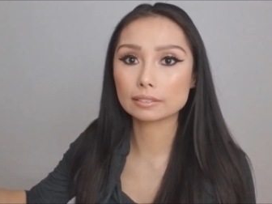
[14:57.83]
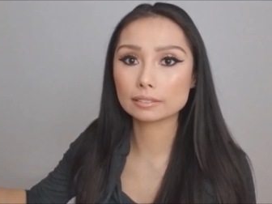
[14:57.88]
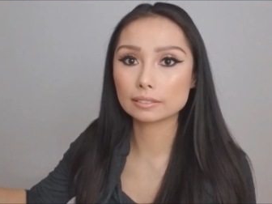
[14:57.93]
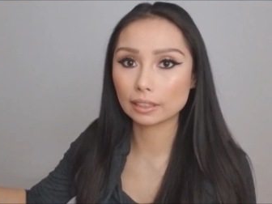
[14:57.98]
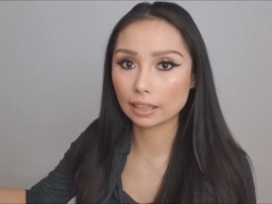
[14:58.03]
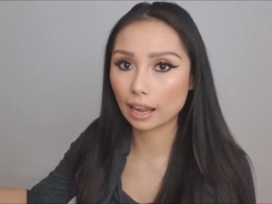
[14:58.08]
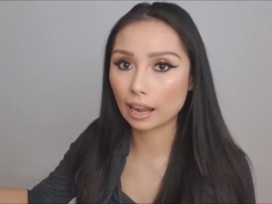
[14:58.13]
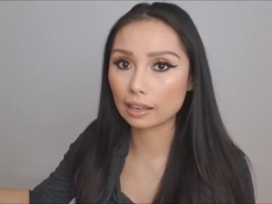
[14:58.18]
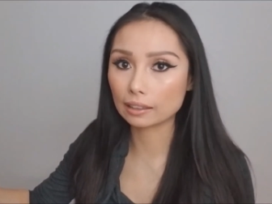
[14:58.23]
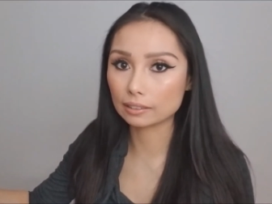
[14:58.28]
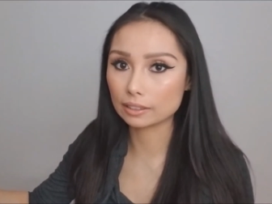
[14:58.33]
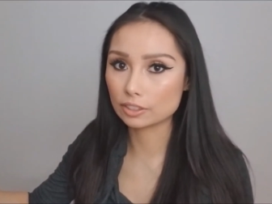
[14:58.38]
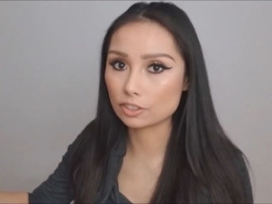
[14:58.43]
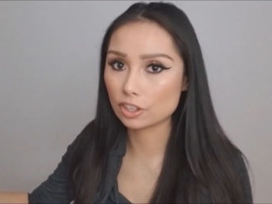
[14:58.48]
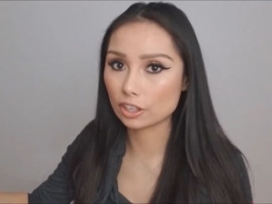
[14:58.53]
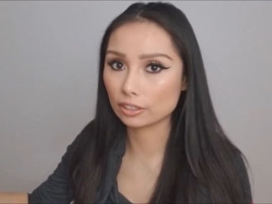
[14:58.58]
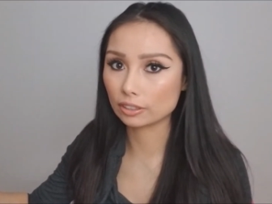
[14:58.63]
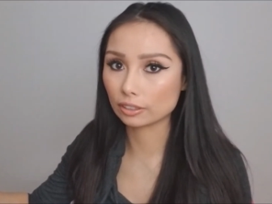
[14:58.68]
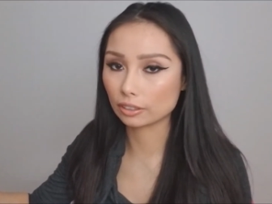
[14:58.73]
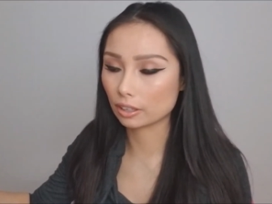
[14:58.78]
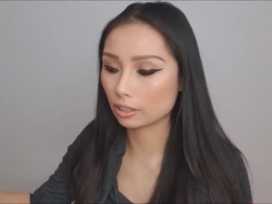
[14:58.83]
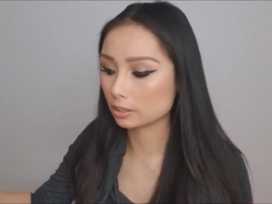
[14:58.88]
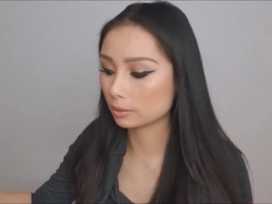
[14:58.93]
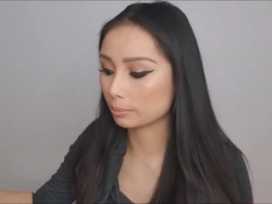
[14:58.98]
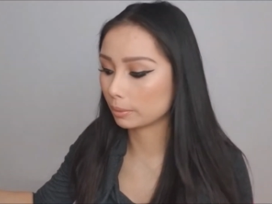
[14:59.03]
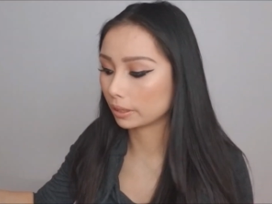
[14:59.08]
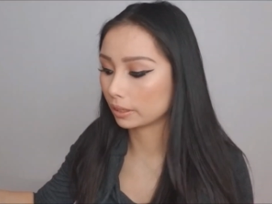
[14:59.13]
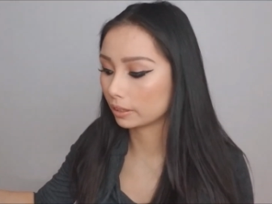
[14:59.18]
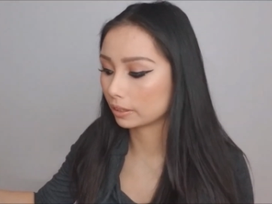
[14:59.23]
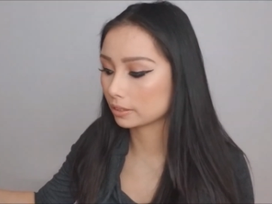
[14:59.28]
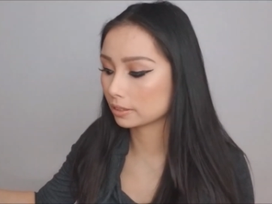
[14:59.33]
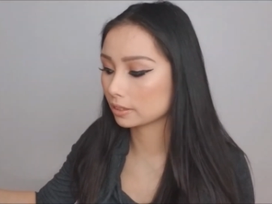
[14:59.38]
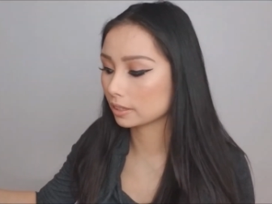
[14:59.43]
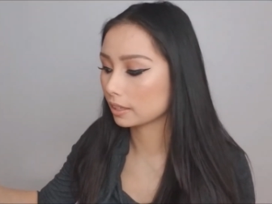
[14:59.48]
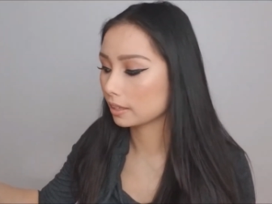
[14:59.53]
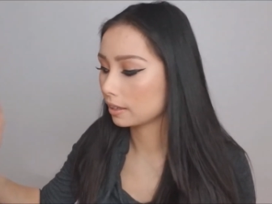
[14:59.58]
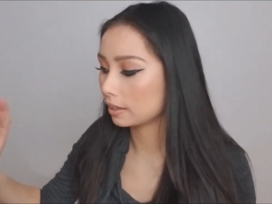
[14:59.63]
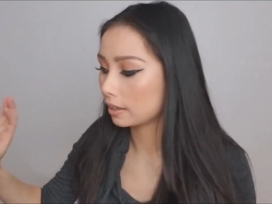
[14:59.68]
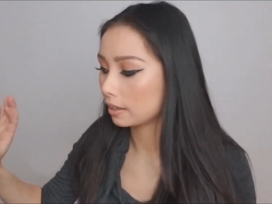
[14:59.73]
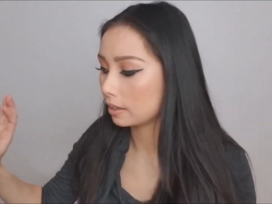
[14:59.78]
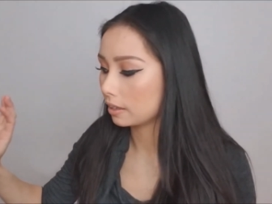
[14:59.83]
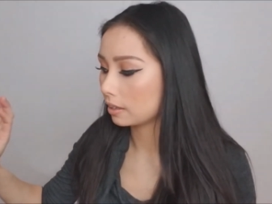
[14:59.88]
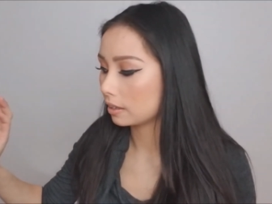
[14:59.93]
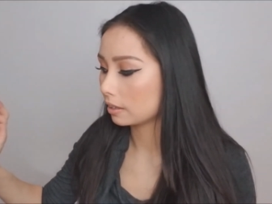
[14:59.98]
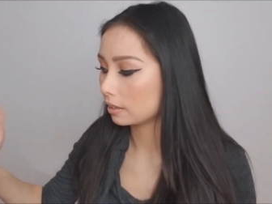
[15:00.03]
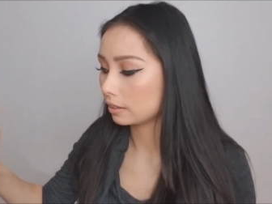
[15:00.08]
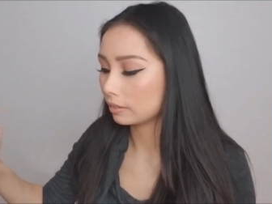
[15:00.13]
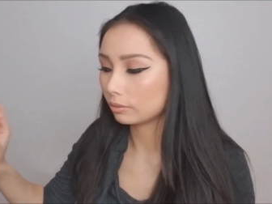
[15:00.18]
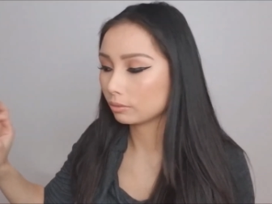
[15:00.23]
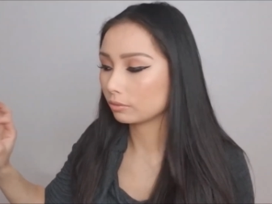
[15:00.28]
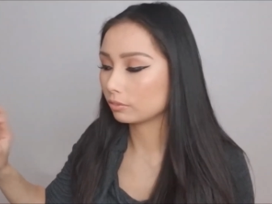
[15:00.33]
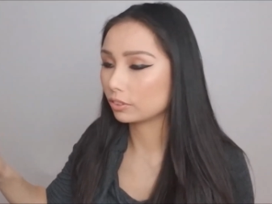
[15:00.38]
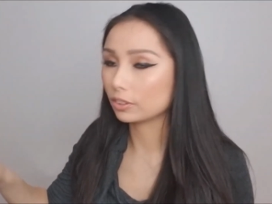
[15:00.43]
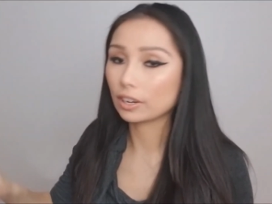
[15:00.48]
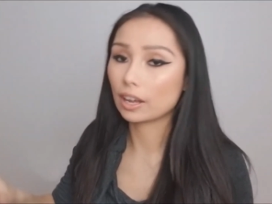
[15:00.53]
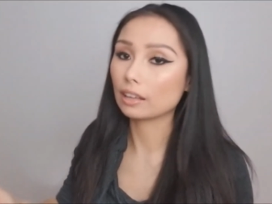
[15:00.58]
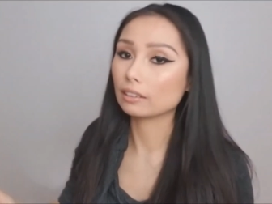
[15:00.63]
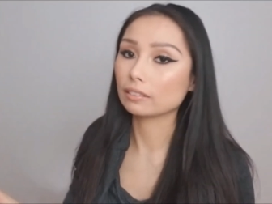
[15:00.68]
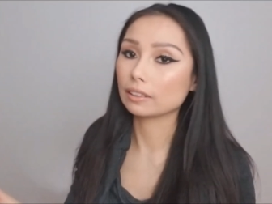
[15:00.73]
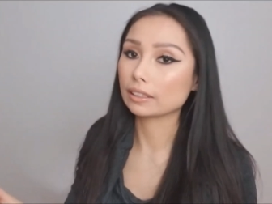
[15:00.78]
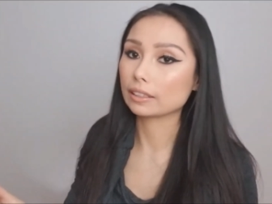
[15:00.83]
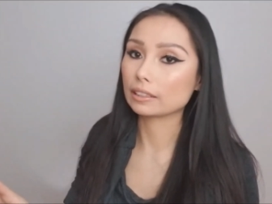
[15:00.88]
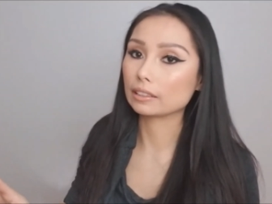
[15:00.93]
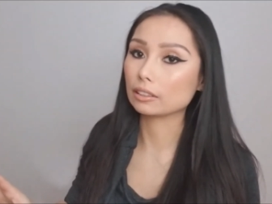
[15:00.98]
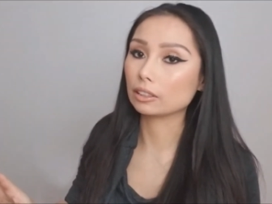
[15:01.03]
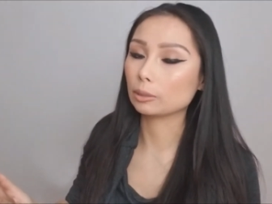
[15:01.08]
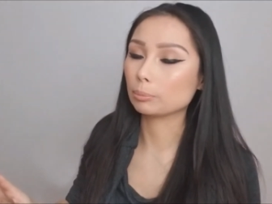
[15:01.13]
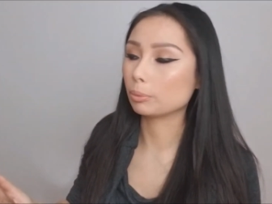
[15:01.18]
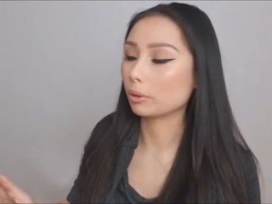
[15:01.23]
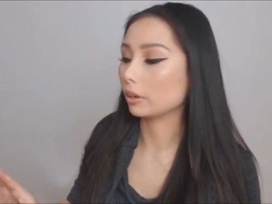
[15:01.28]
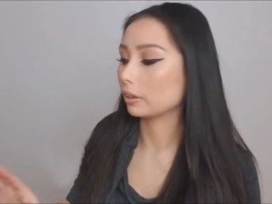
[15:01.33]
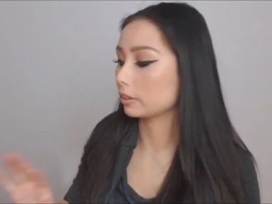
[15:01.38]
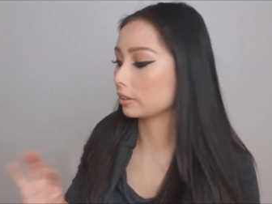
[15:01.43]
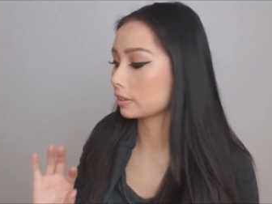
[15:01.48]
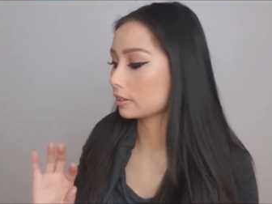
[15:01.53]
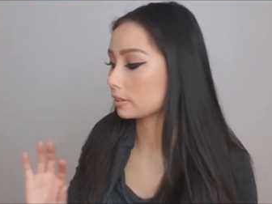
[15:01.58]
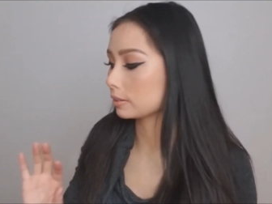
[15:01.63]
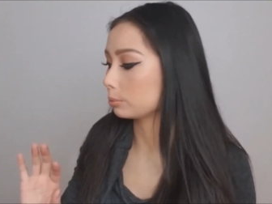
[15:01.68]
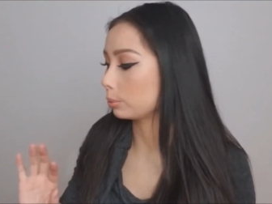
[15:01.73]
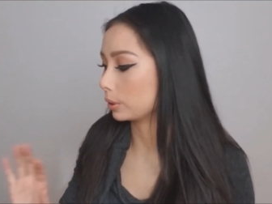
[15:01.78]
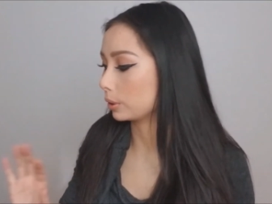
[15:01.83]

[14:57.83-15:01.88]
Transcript: the Kylie Jenner cosmetics for not liking her products